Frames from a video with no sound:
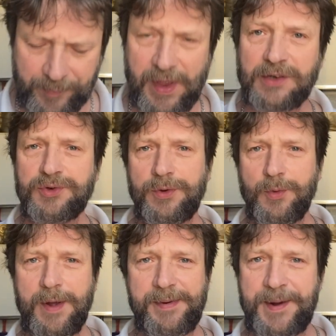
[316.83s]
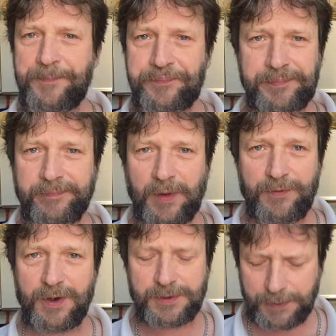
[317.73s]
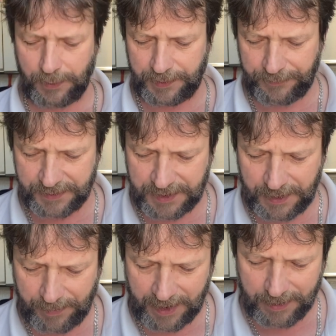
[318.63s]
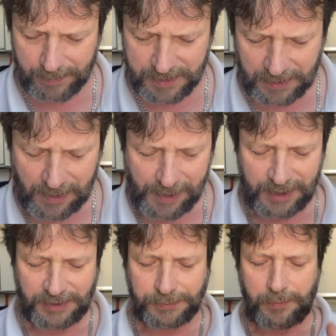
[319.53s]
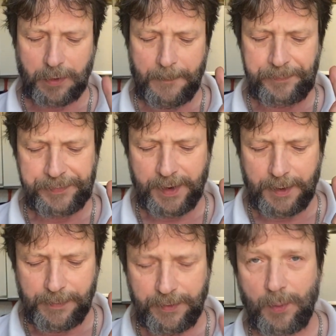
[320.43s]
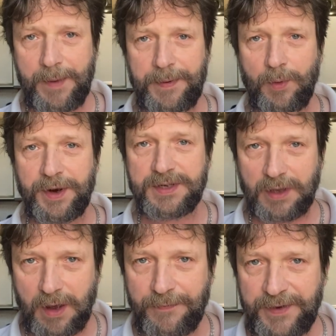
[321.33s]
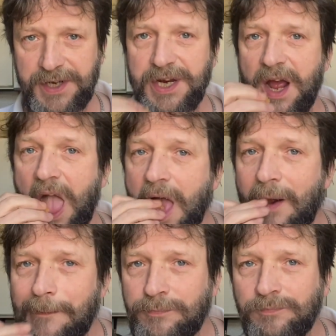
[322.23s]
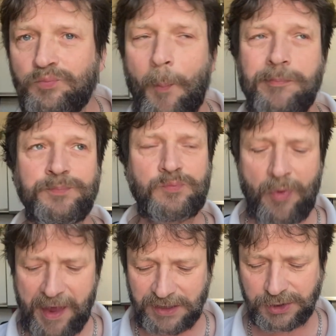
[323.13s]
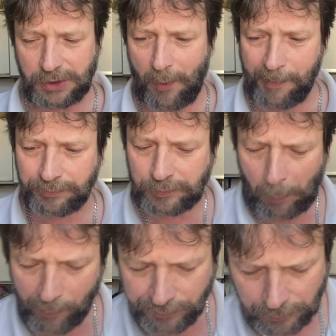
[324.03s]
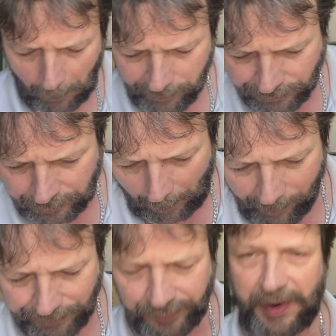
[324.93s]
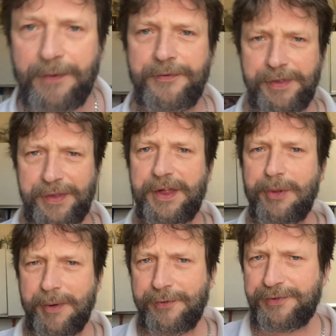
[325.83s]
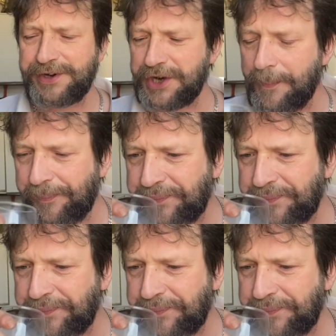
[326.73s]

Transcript: The Asda and the Whitby, virtually no difference in the breadcrumbs. The Whitby one is a lot fishier than the Asda one. Definitely a lot more fishy.